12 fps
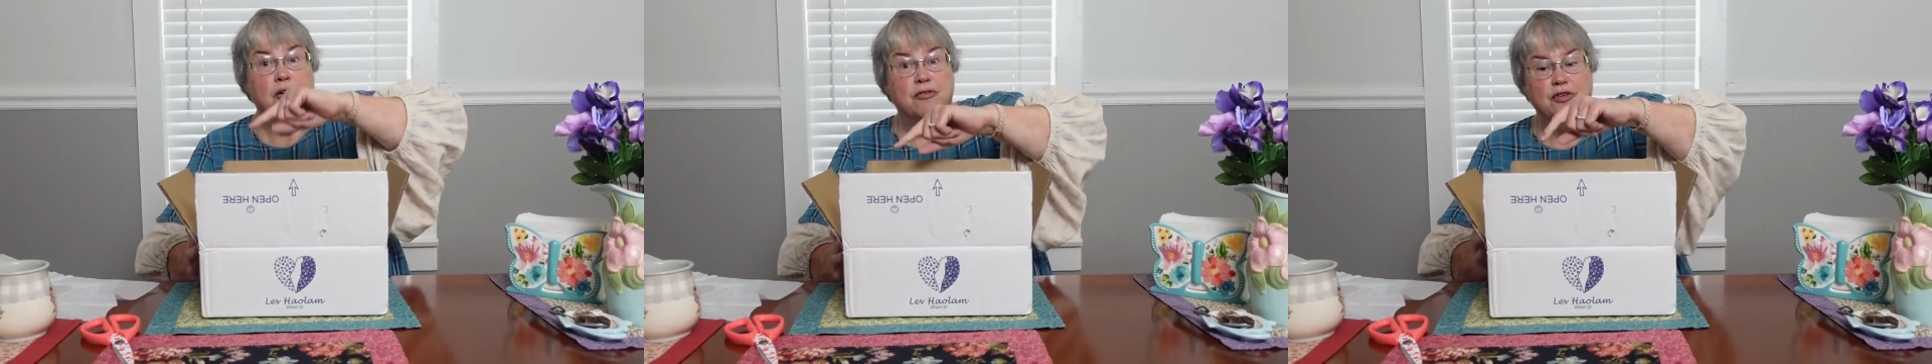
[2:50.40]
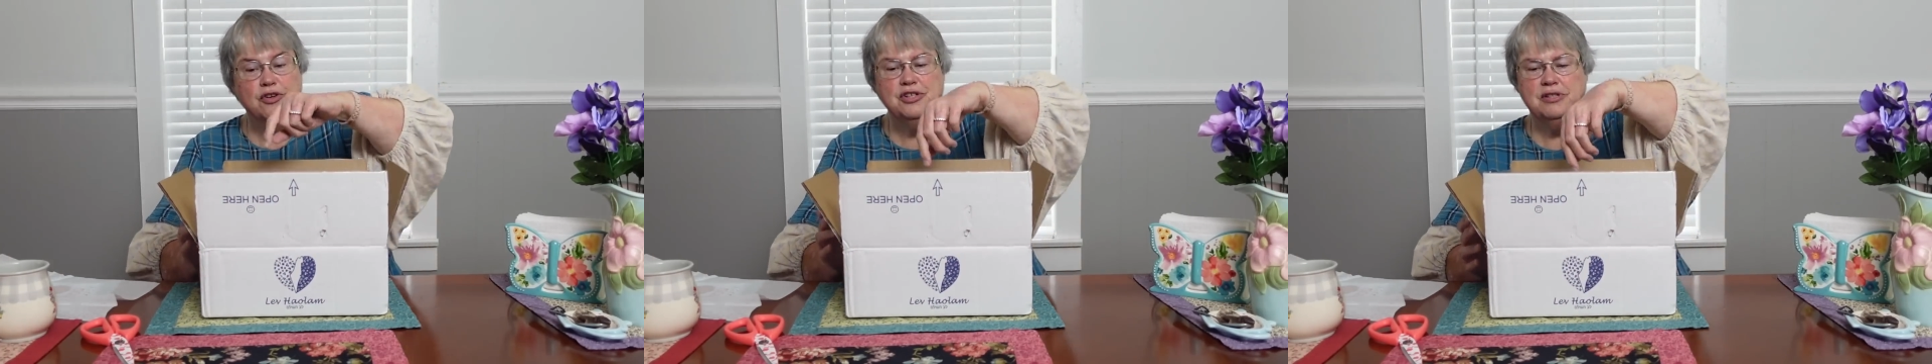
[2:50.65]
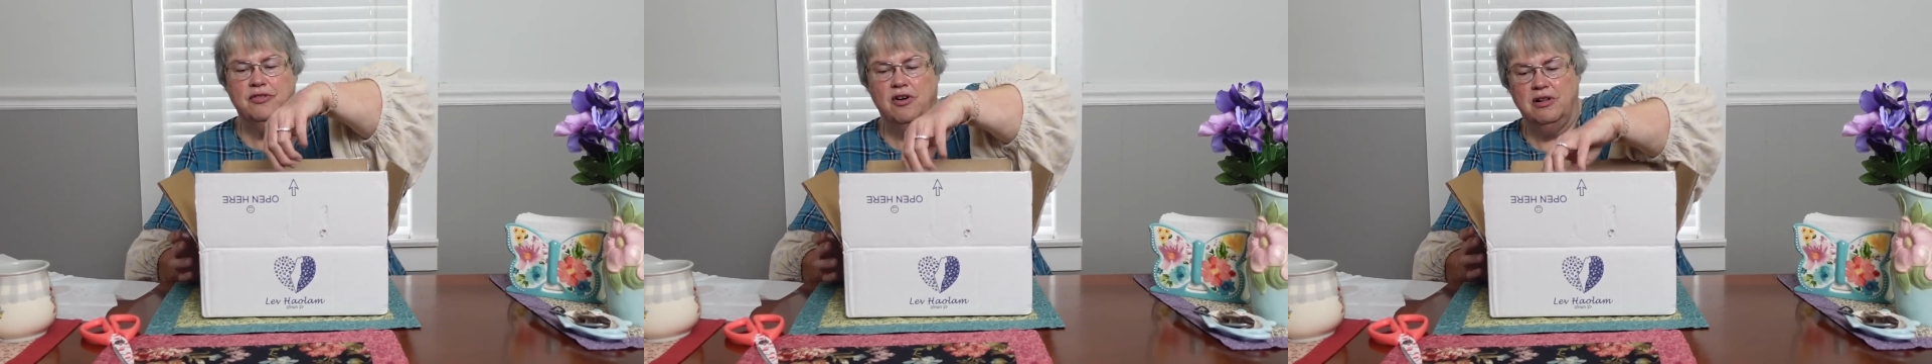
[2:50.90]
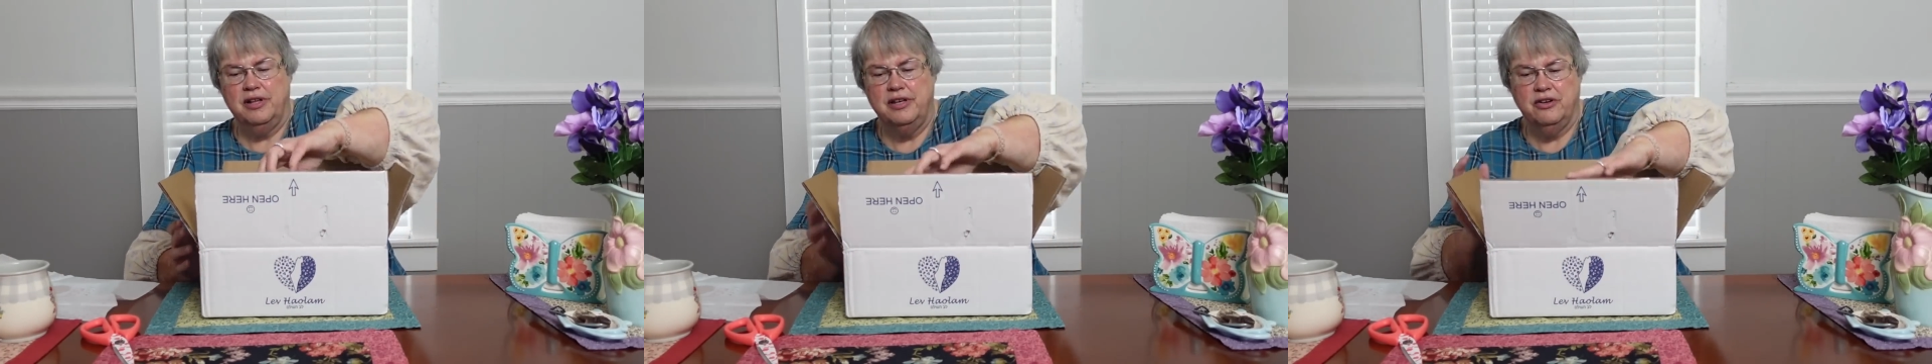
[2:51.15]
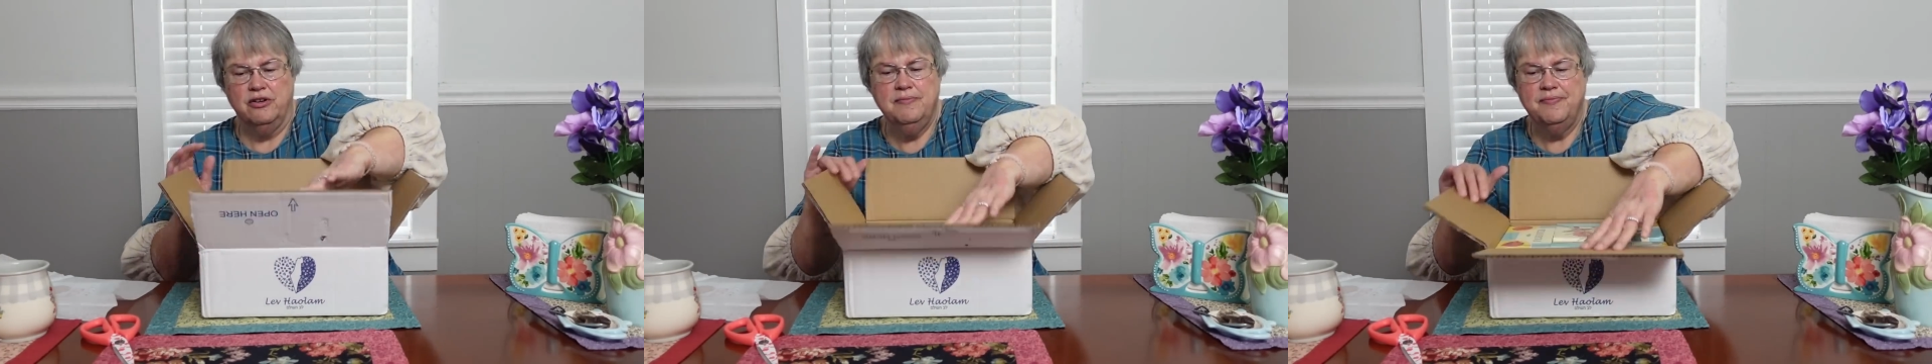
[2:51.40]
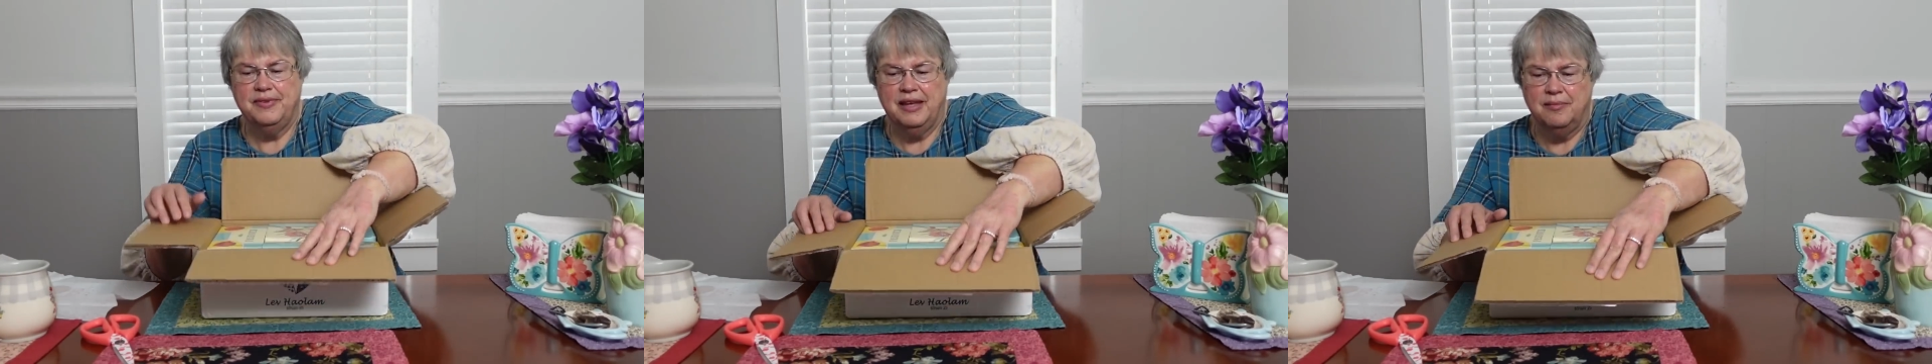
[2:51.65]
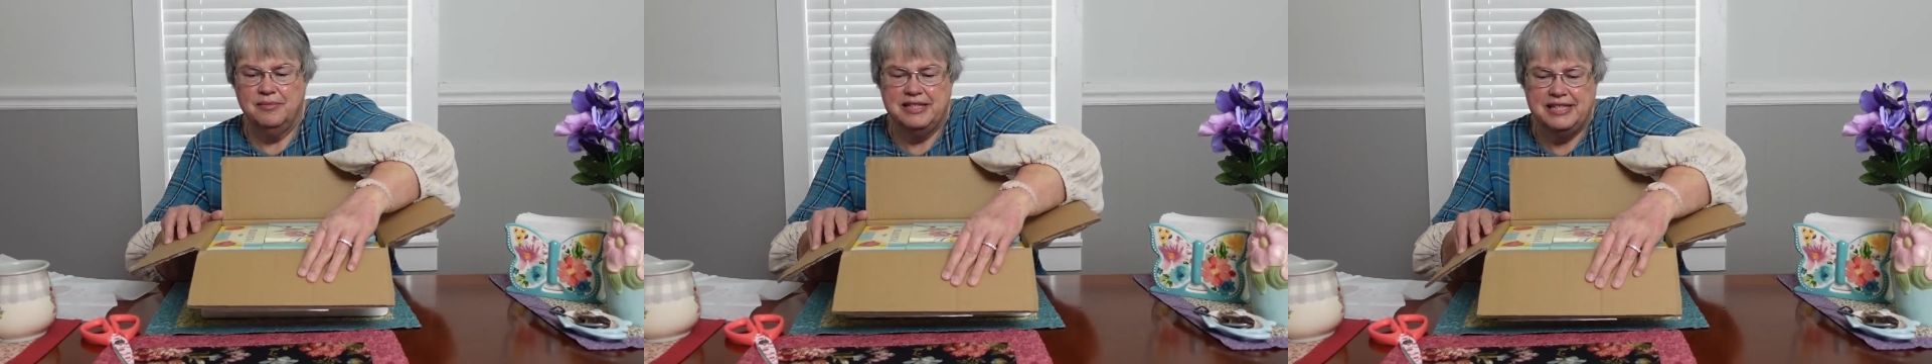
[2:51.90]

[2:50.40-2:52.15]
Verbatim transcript: first of all here, I'm